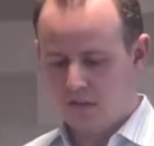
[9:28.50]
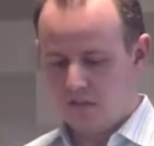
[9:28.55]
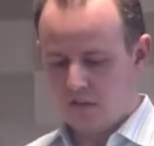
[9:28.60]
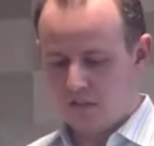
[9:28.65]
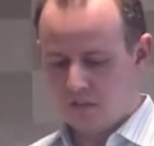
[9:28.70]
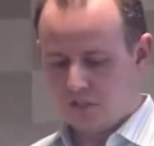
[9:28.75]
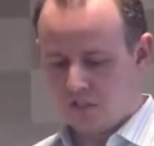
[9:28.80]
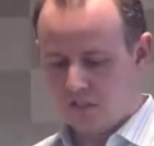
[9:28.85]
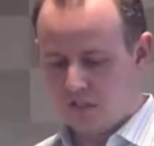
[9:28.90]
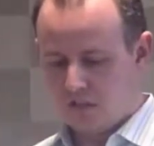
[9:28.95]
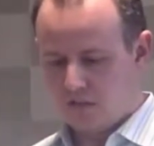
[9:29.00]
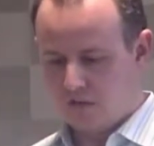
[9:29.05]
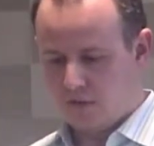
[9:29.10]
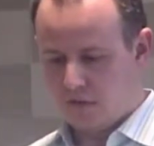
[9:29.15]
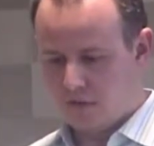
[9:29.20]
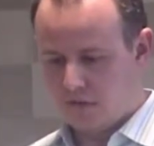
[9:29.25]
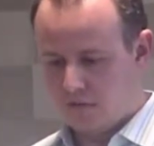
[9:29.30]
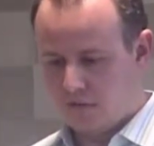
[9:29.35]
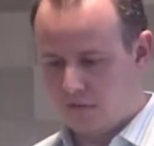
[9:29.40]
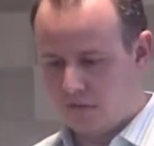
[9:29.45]

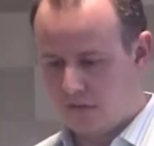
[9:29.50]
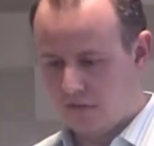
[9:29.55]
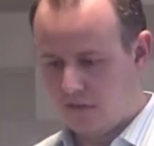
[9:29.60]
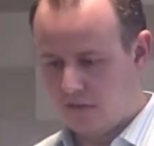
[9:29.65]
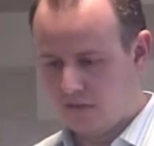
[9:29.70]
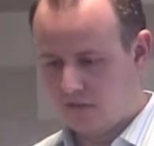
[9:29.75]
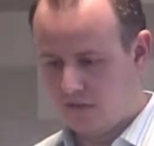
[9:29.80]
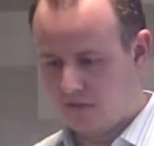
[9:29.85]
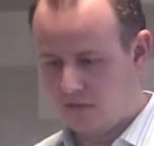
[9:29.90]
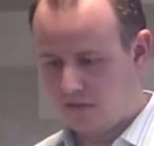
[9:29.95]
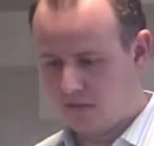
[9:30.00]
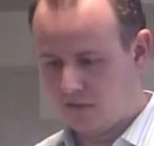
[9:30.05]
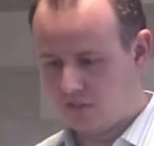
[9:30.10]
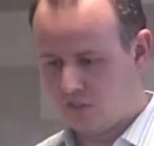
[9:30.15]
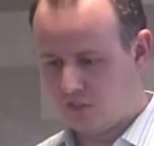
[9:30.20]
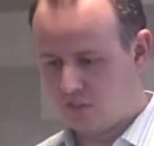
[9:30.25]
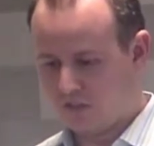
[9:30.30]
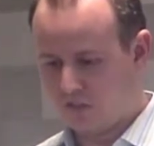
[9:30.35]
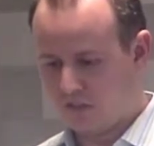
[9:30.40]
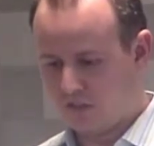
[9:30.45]
So
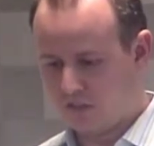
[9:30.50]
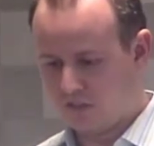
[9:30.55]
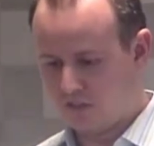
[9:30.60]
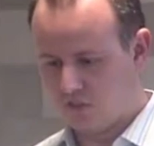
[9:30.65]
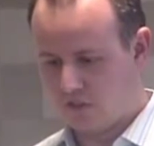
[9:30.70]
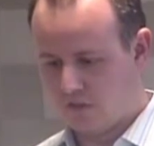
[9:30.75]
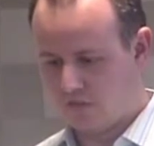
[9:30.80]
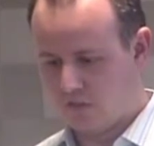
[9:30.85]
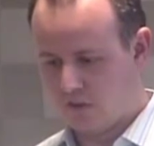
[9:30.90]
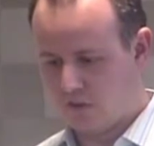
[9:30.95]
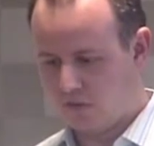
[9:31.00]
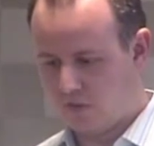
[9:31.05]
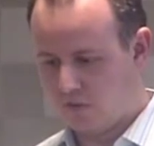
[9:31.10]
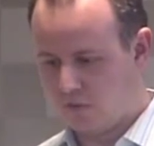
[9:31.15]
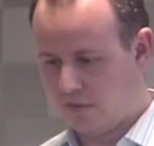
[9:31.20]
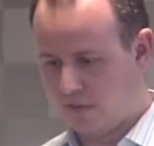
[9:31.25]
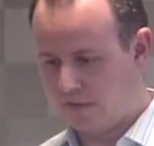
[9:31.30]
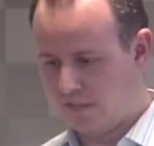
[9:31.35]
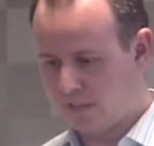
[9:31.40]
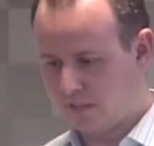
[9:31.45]
just tried to sort of go through
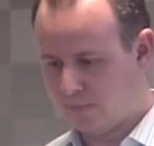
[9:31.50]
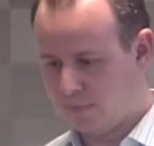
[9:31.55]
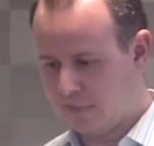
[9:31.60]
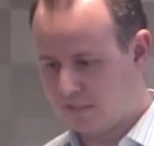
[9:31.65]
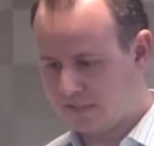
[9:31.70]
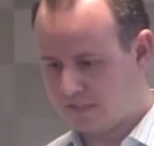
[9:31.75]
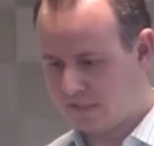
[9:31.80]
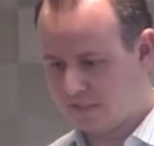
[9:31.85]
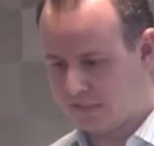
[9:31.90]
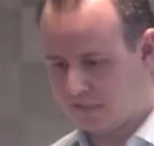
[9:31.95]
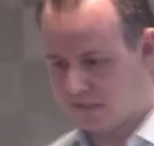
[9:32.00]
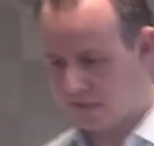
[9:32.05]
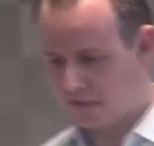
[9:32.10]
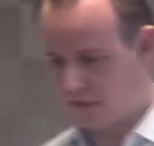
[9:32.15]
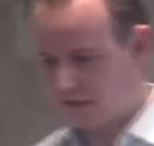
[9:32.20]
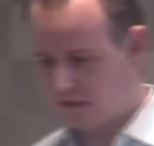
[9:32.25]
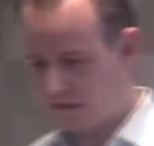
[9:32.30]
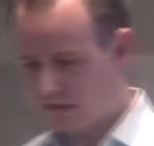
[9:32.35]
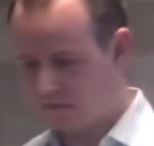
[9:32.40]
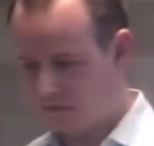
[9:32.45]
that. That's basically
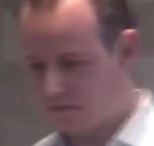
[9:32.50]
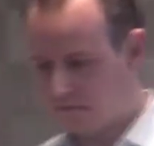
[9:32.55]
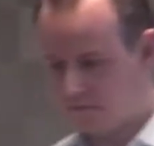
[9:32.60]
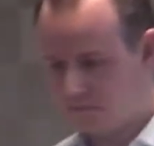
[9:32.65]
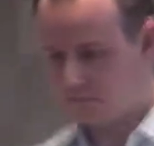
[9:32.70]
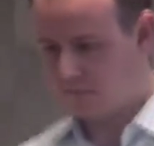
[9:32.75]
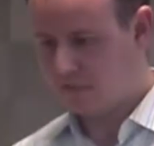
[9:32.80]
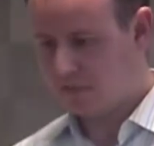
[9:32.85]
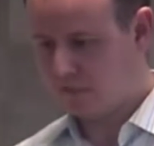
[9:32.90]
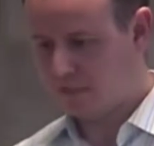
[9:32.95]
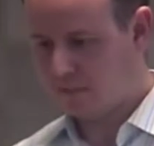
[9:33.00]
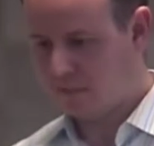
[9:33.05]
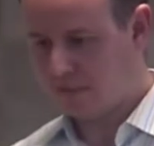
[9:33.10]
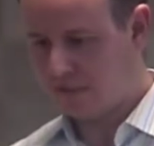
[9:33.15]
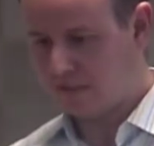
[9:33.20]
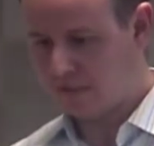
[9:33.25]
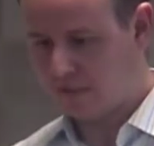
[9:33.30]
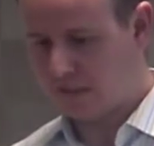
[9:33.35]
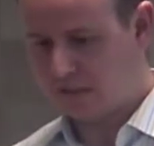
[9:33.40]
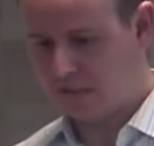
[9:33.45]

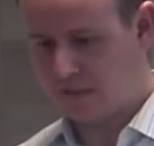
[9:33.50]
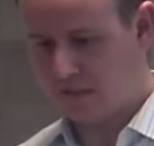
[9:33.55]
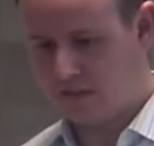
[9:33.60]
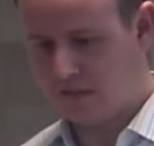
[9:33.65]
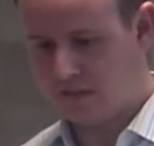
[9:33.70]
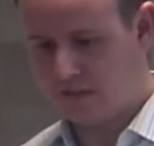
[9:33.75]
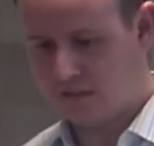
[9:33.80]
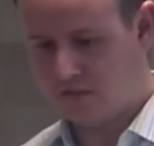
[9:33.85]
it.